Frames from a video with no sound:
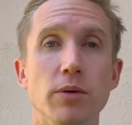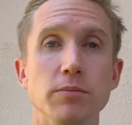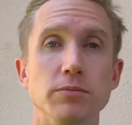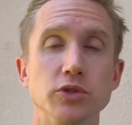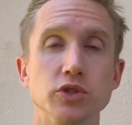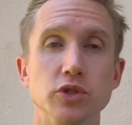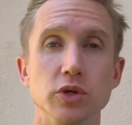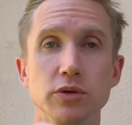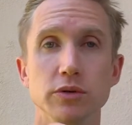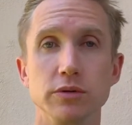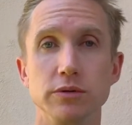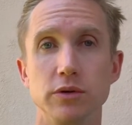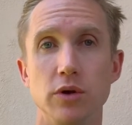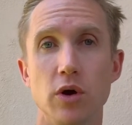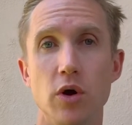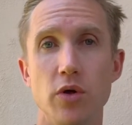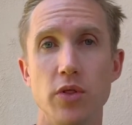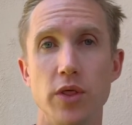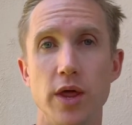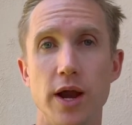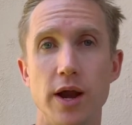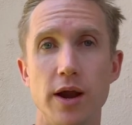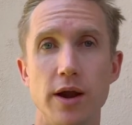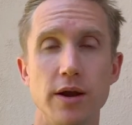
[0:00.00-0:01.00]
So go
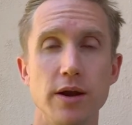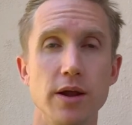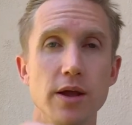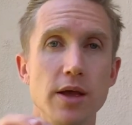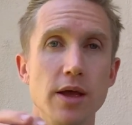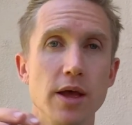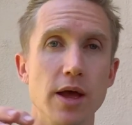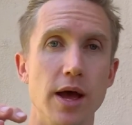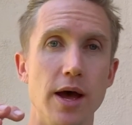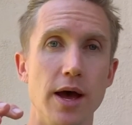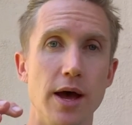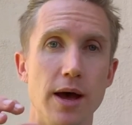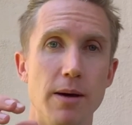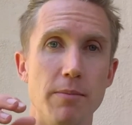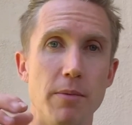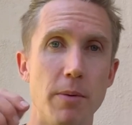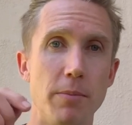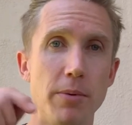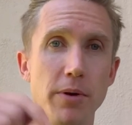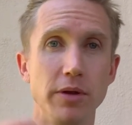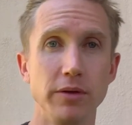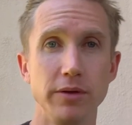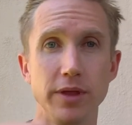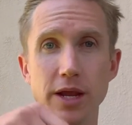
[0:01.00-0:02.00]
there. I'll
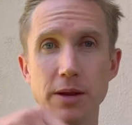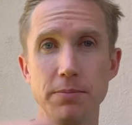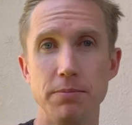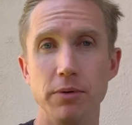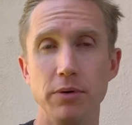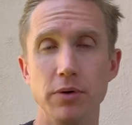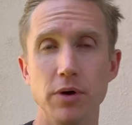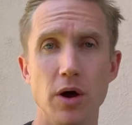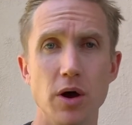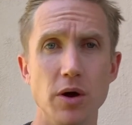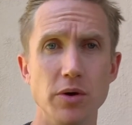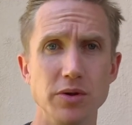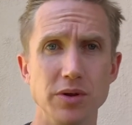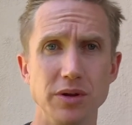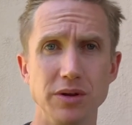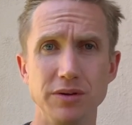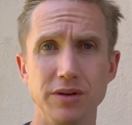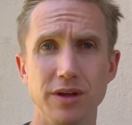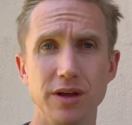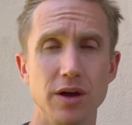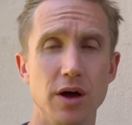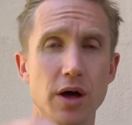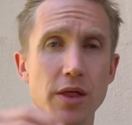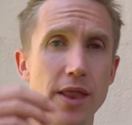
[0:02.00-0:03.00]
put a link below. You can
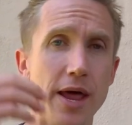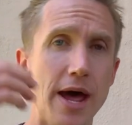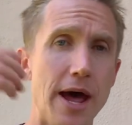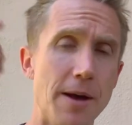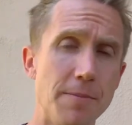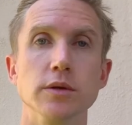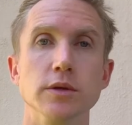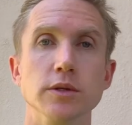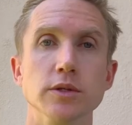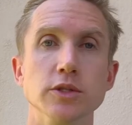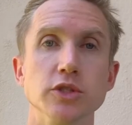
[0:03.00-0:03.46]
click on that.